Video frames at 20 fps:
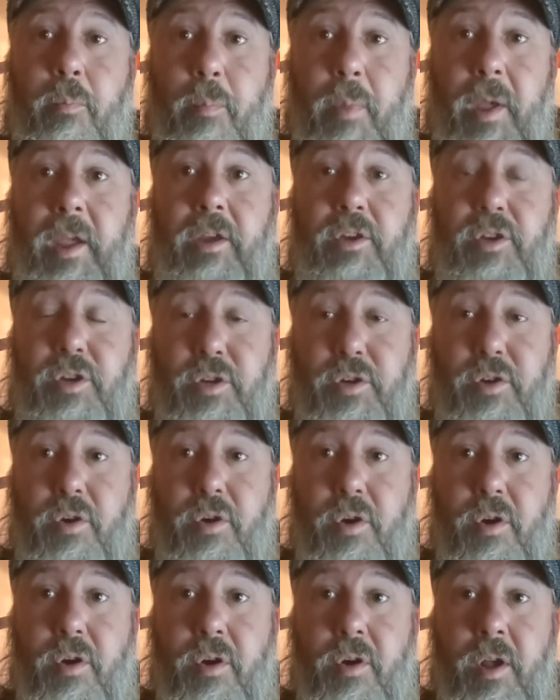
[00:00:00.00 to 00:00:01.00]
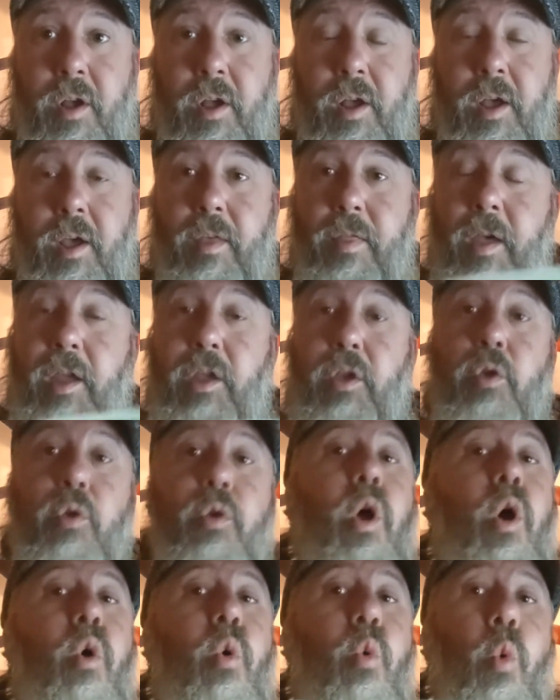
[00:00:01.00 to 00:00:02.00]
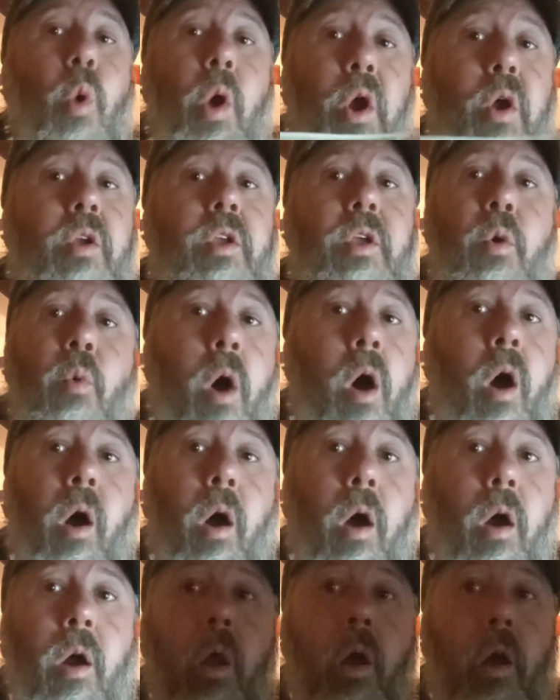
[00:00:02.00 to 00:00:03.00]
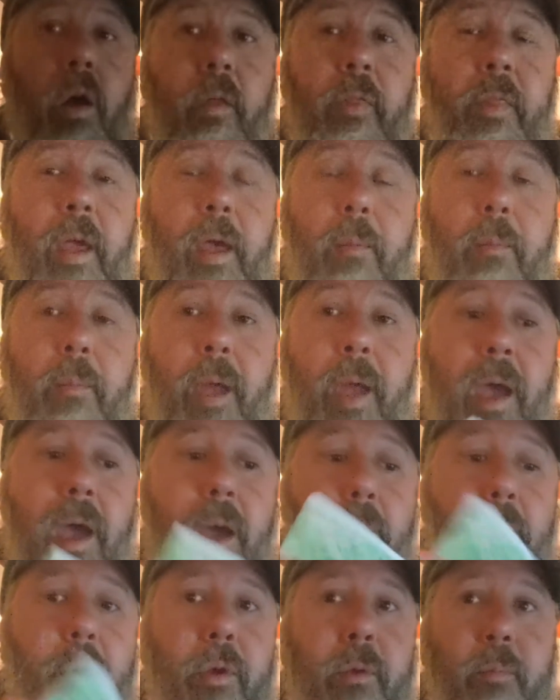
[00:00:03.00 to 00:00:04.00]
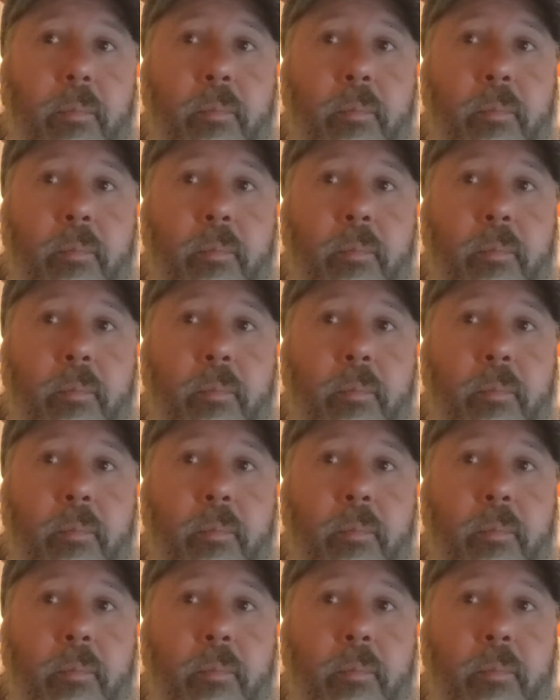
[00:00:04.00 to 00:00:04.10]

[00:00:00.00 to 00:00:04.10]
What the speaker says: make sure that you know where you are on that map